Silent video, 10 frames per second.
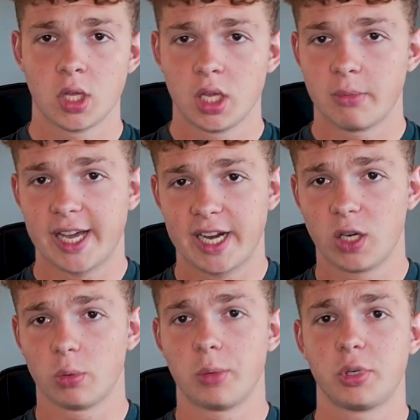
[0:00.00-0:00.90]
My editor
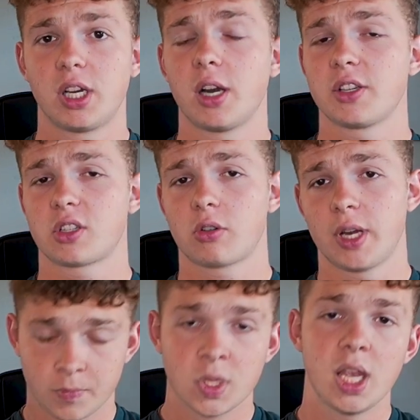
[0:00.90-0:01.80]
will put it on
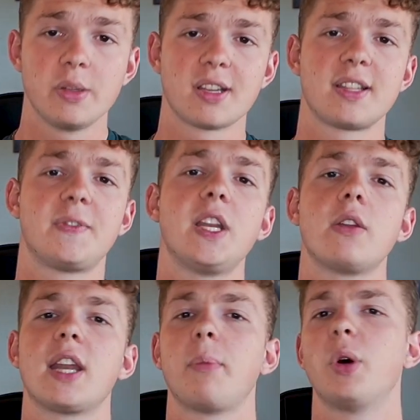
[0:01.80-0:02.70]
screen. It was on this video
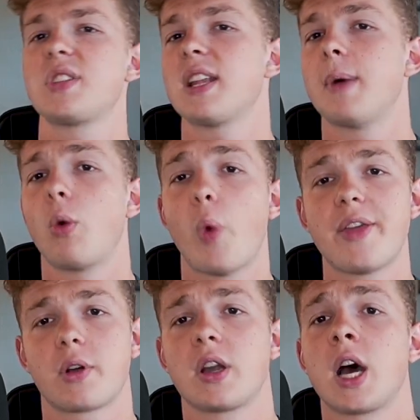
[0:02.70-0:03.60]
that I posted about
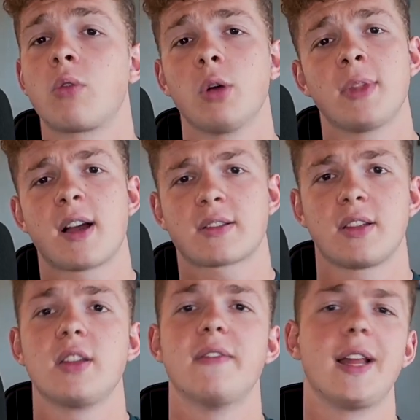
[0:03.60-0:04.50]
whether or not
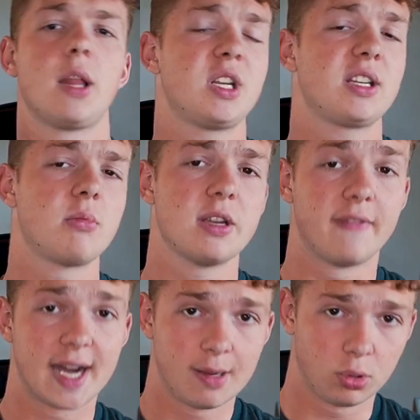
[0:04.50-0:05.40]
Roblox development can be a
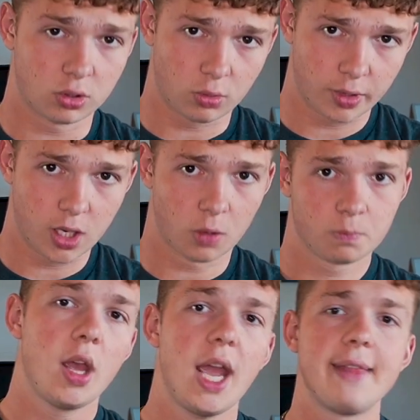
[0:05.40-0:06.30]
viable career.
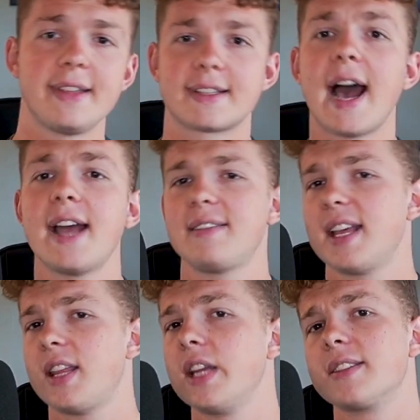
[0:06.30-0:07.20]
And this guy said
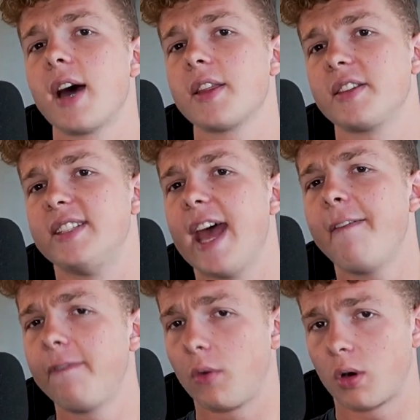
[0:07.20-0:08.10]
that he saw this dev
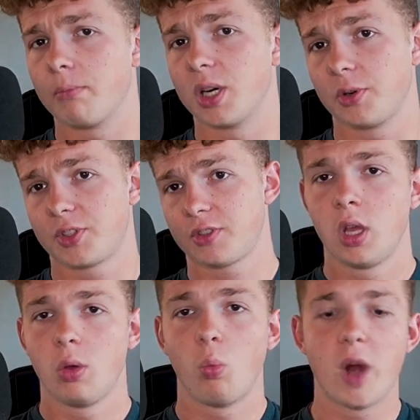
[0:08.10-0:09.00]
forum post
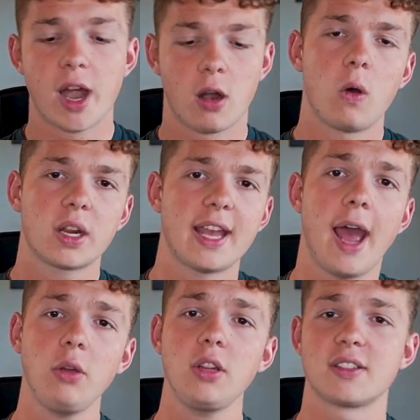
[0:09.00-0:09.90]
where
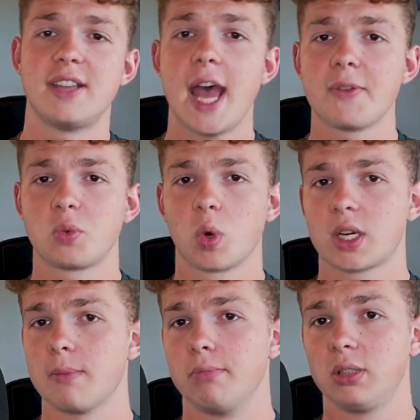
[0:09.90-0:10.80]
countless devs were
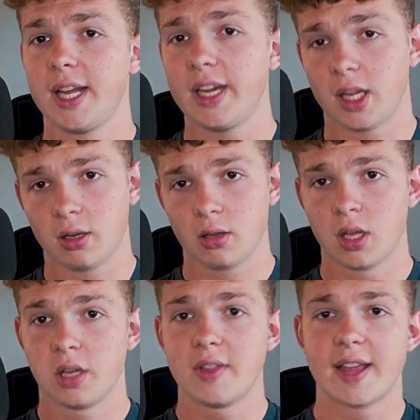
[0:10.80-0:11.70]
complaining
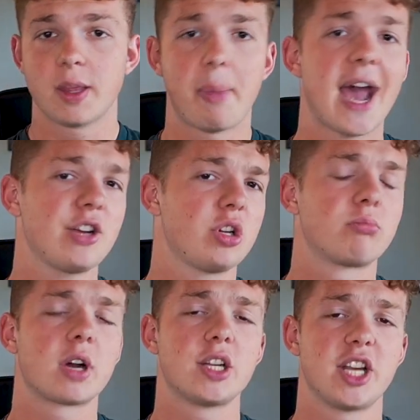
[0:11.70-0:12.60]
that the passion
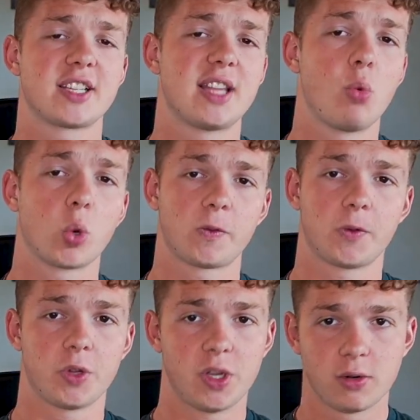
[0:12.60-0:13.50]
projects they worked for
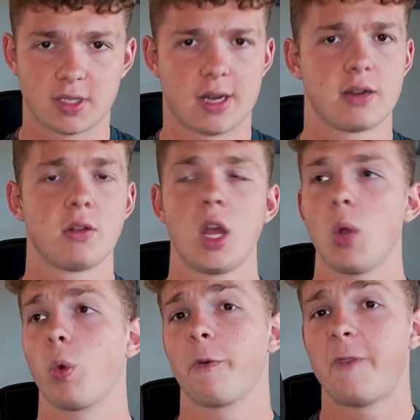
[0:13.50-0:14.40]
years on
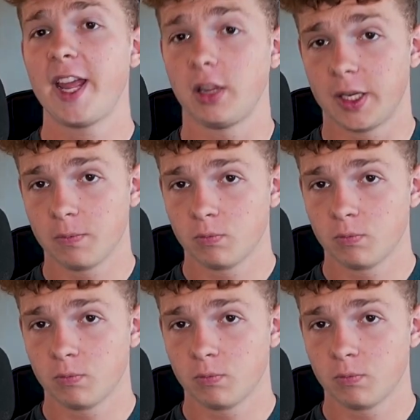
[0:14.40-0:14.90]
were failing,